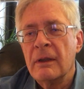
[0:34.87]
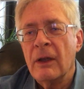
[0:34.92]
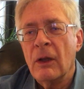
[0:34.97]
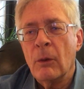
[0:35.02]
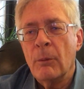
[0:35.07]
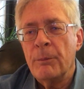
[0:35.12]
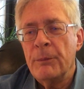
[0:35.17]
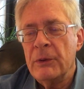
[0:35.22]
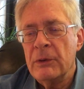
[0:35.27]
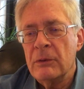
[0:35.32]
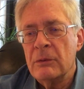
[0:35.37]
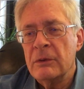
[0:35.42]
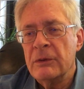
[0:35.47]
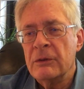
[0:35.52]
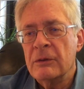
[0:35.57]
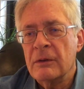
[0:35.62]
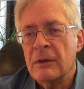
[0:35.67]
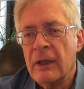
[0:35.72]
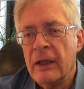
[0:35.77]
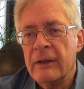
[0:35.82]
help you in
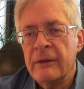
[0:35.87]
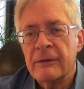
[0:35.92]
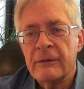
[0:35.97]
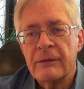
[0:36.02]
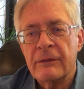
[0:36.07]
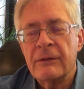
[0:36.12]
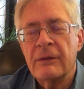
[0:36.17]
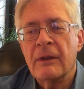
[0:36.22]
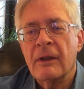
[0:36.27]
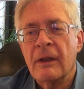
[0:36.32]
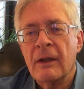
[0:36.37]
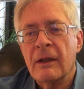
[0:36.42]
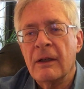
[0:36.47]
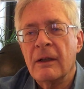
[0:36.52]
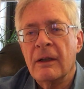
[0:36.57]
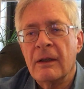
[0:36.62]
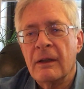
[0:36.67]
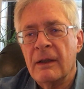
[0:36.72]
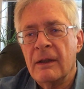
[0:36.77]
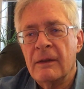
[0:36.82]
your life
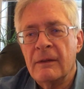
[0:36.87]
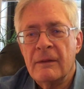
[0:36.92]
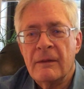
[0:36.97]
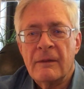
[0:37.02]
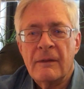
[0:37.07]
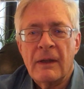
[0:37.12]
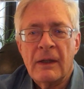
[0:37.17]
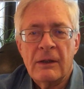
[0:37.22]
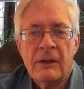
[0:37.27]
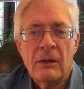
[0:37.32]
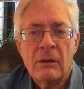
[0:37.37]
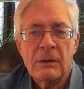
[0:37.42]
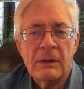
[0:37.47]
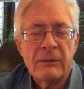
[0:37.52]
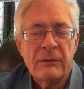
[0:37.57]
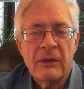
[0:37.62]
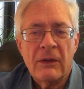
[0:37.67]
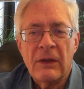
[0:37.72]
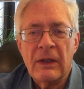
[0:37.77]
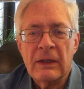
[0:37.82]
and that you don't
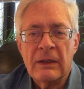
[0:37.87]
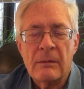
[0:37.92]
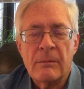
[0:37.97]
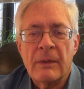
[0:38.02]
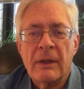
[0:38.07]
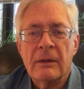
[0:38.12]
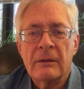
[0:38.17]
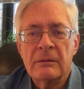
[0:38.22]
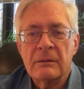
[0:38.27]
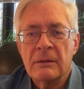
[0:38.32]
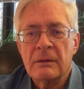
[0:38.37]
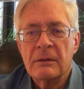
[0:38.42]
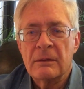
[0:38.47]
even think about.